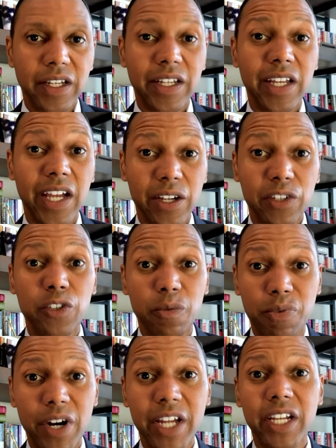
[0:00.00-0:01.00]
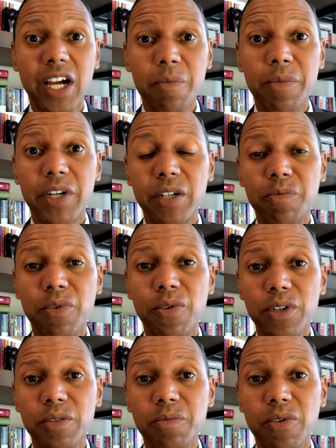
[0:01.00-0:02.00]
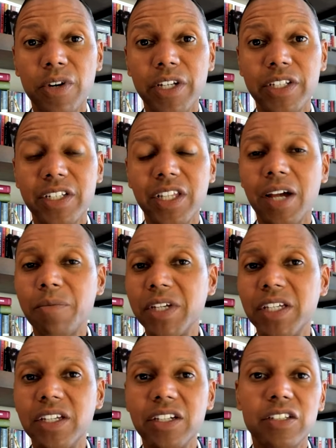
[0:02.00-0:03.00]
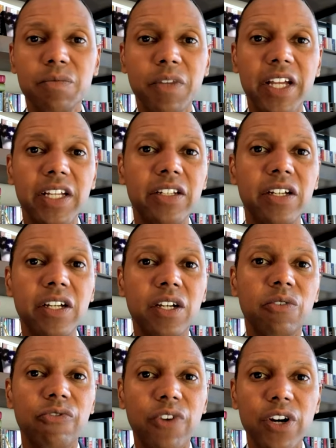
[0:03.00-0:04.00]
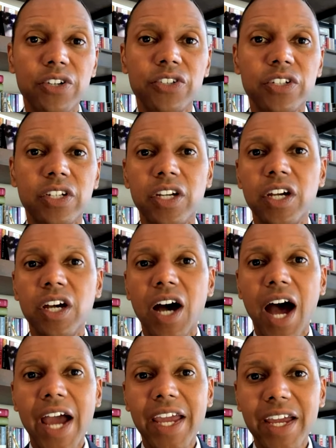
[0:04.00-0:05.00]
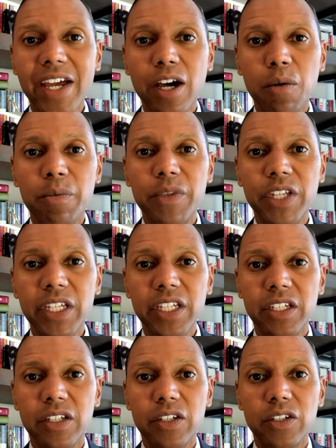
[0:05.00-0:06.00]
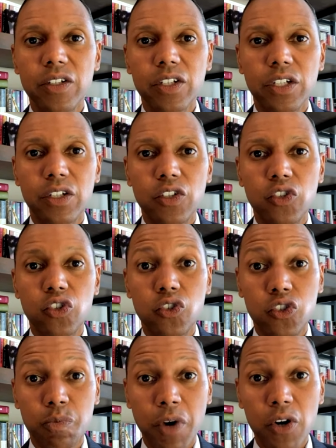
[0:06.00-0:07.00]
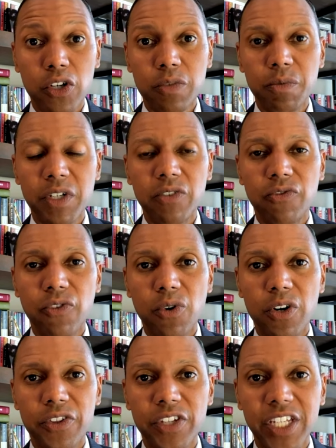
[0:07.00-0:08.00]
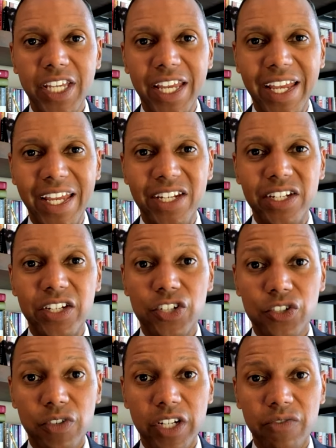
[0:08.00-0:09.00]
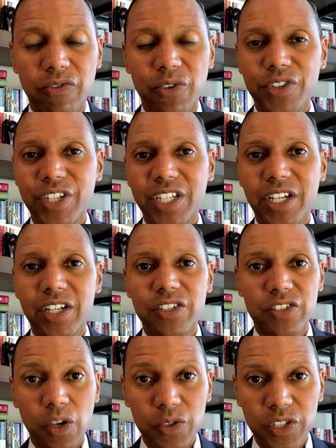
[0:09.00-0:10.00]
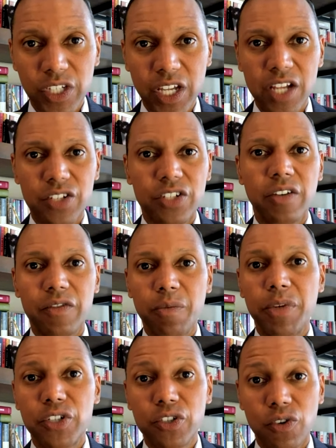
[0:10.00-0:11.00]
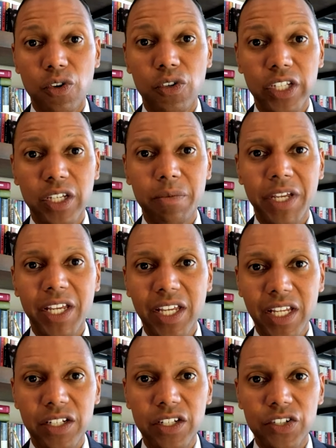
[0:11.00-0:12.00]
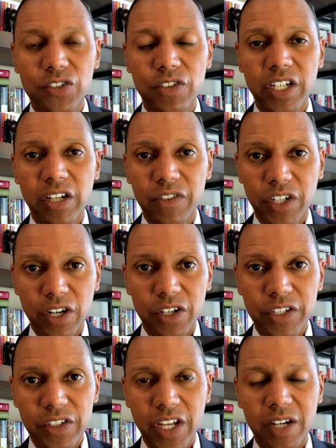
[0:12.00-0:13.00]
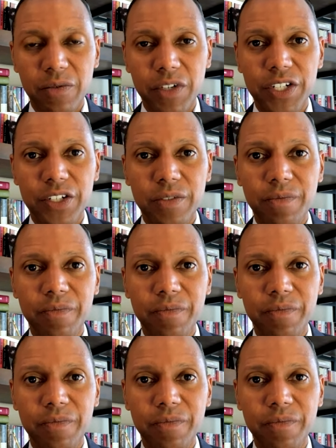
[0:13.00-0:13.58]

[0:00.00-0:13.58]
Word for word: Yeah, you bring up an important point, and let me explain. First, I am the spokesman for the industry, for the Association of the Petroleum industry of Kurdistan region.